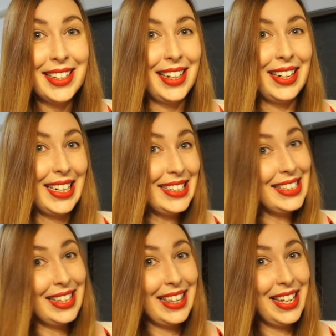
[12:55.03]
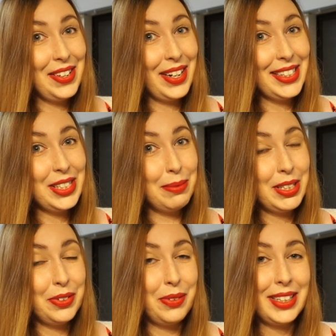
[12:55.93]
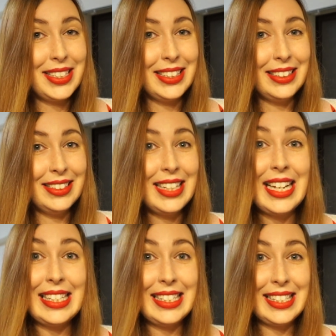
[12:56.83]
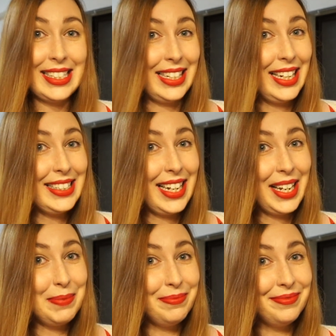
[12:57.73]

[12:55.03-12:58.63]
All right, thank you guys so much for watching. See you next time.